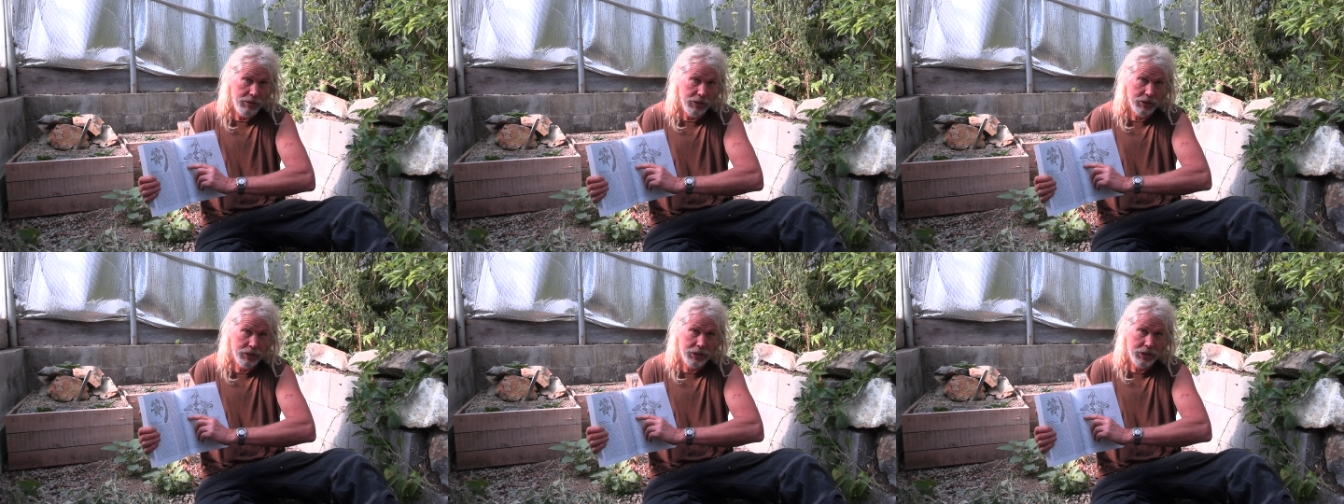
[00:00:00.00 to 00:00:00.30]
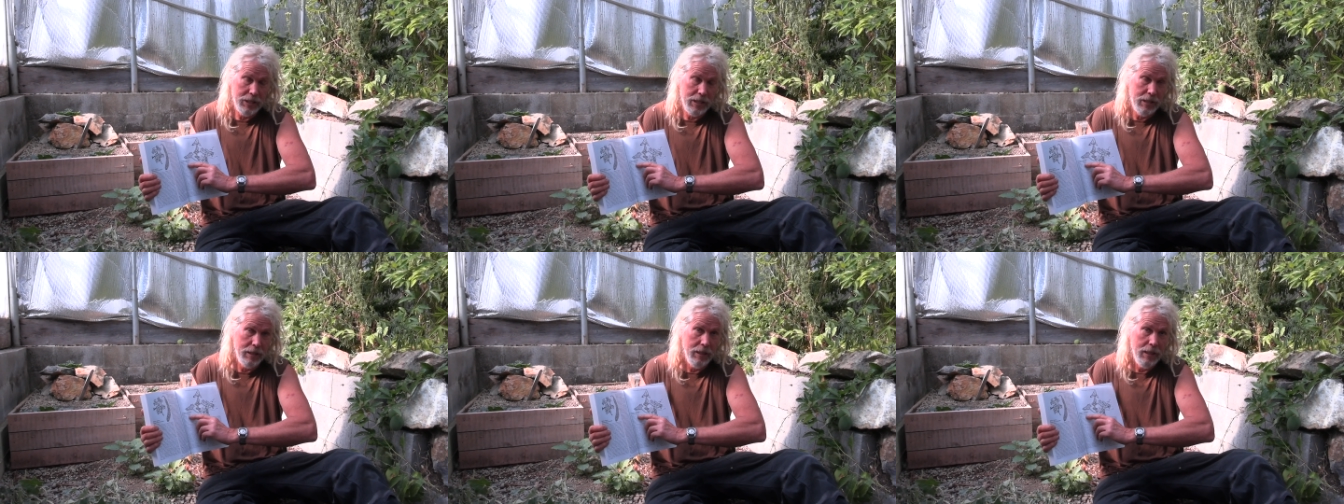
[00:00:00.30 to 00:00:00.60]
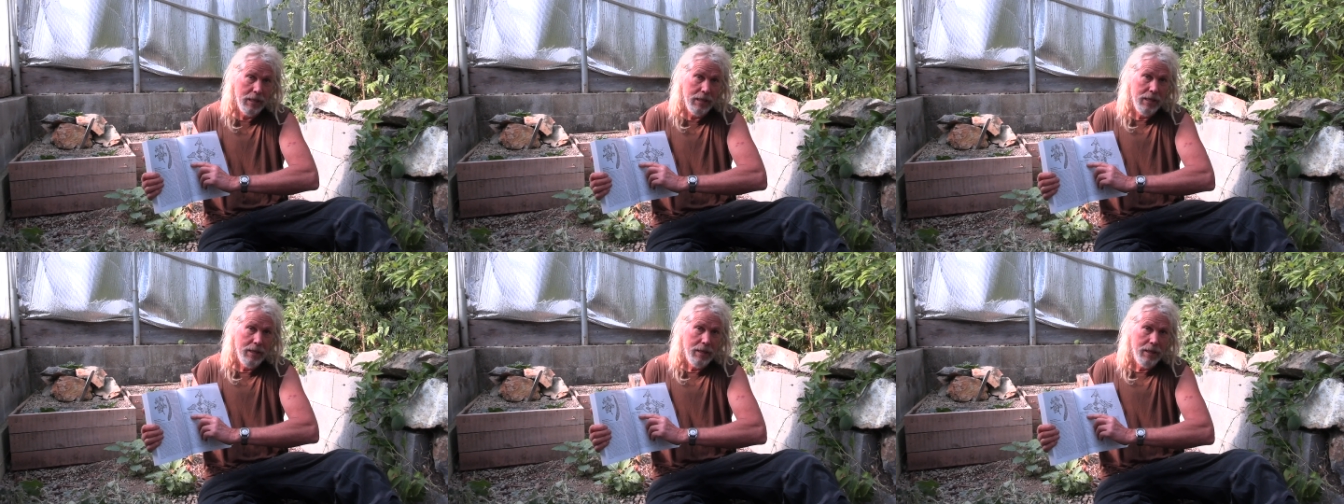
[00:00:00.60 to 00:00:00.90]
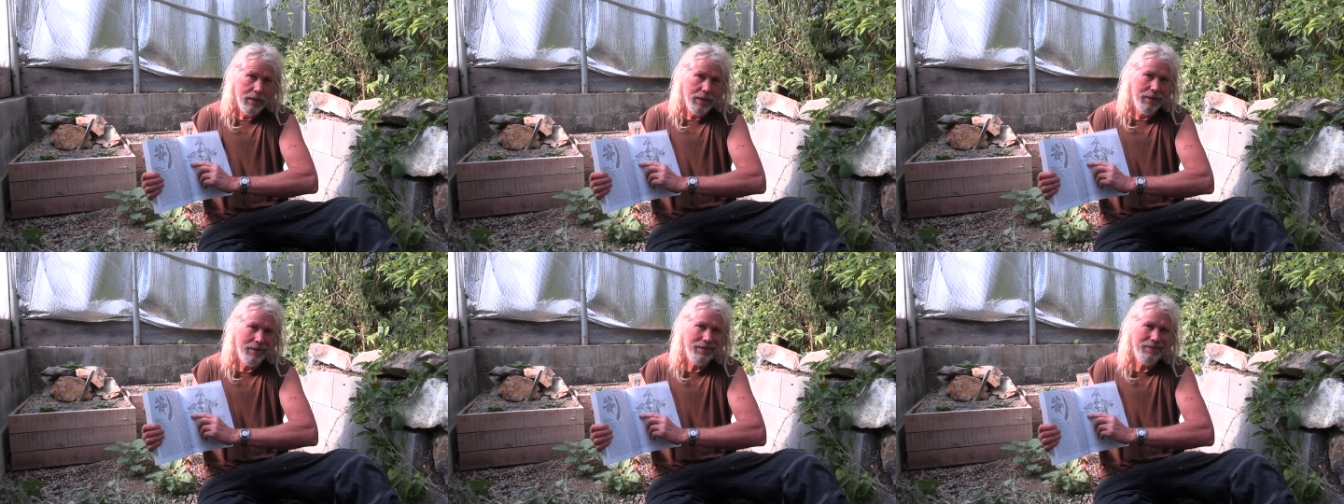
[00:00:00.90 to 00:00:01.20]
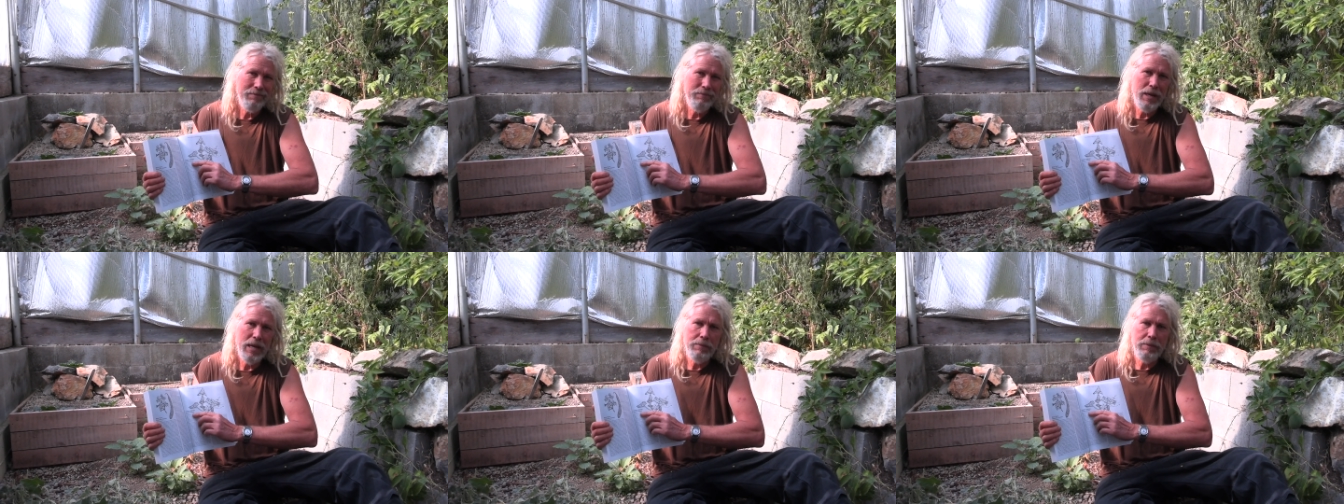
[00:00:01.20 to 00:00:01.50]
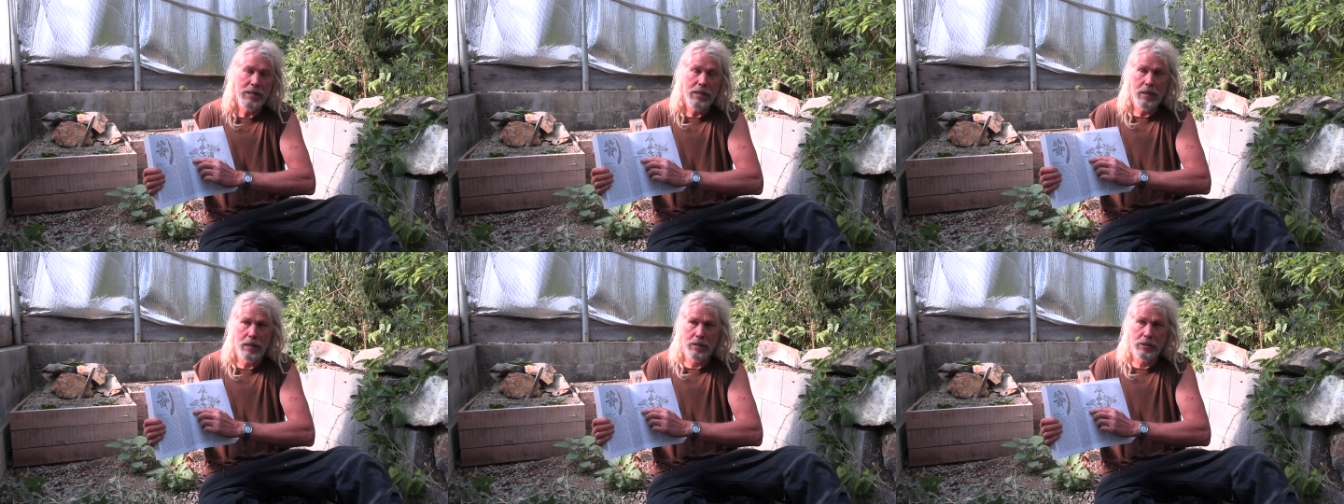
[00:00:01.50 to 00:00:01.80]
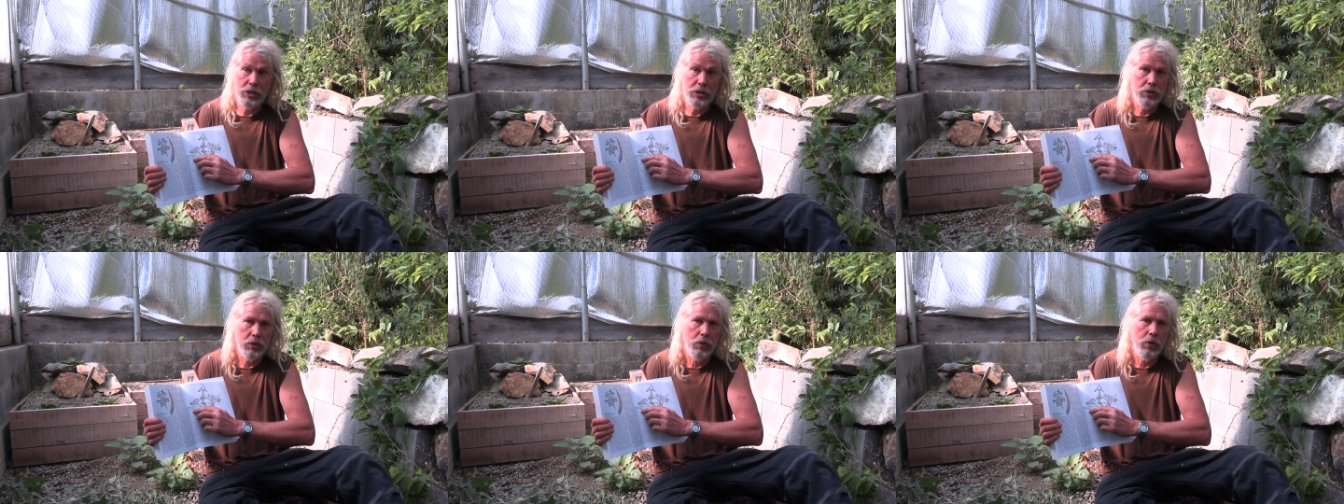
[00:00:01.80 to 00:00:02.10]
You'll see uh, maybe a
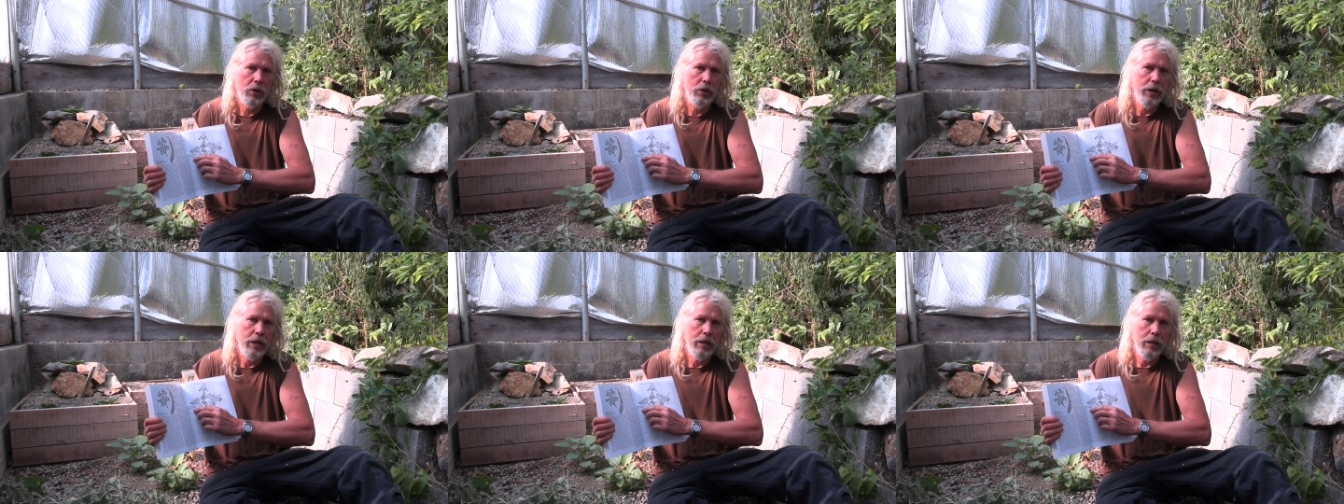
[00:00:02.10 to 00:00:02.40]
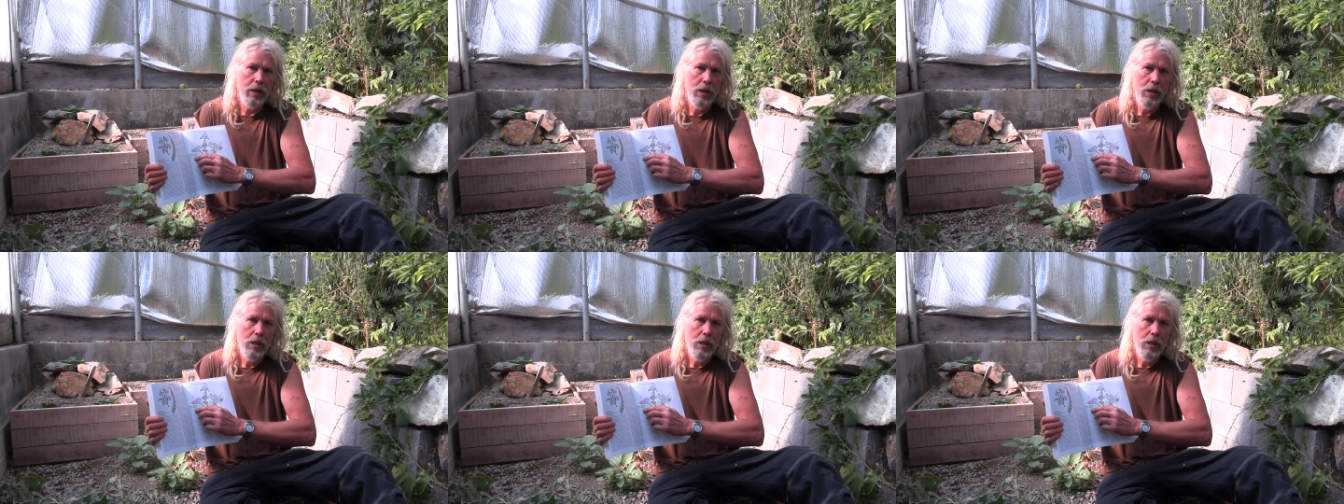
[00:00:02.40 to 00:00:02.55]
story